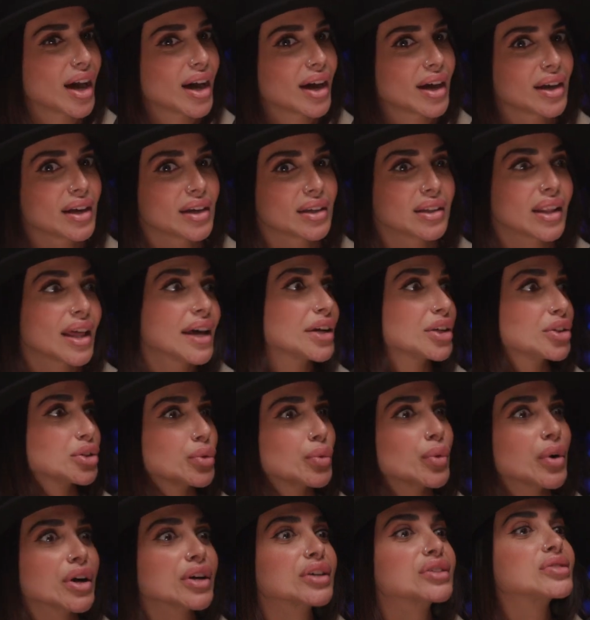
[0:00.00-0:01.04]
I like to
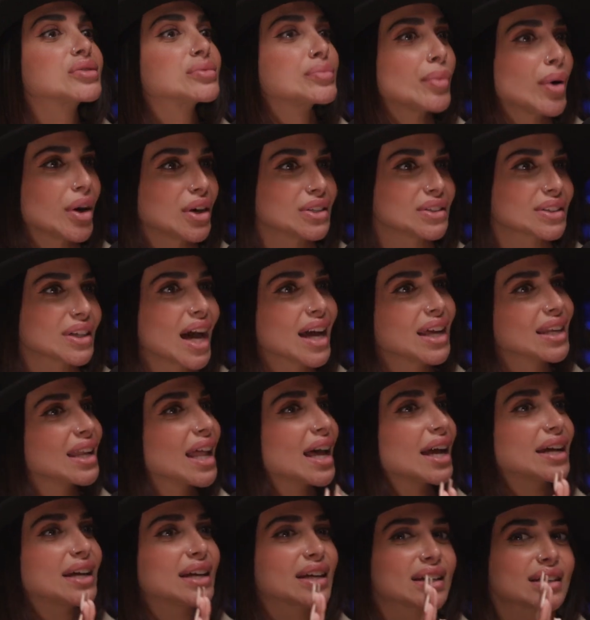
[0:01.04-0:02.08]
work smart. I
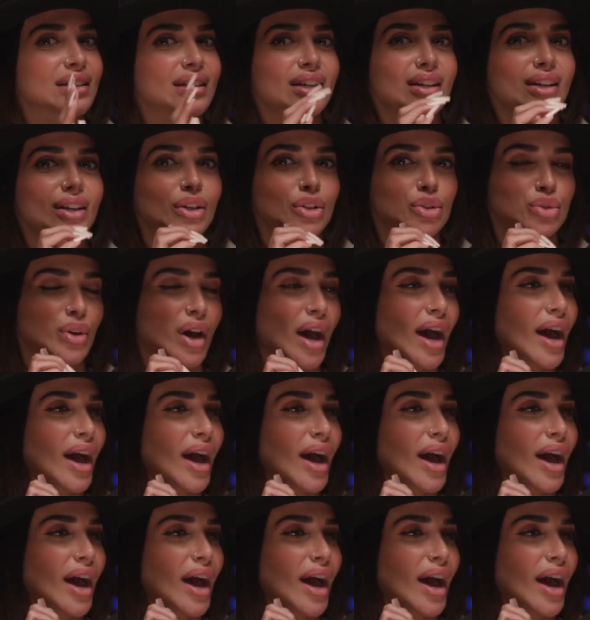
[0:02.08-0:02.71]
like to